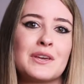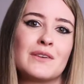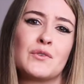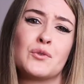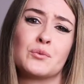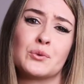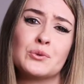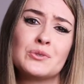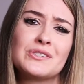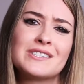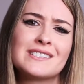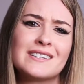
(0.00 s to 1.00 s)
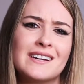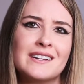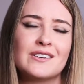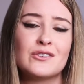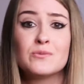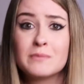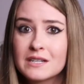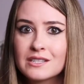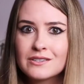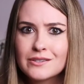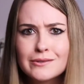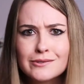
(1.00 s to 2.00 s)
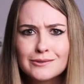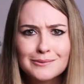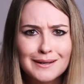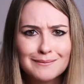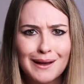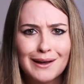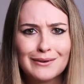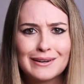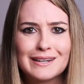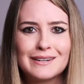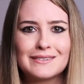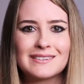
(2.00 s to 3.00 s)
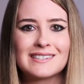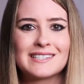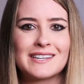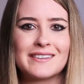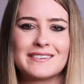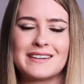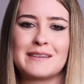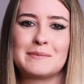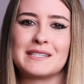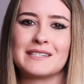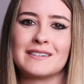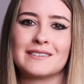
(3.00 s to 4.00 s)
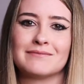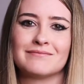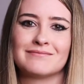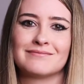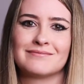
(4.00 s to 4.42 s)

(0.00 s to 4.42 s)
give you rules like you must use a white background to sell on Amazon.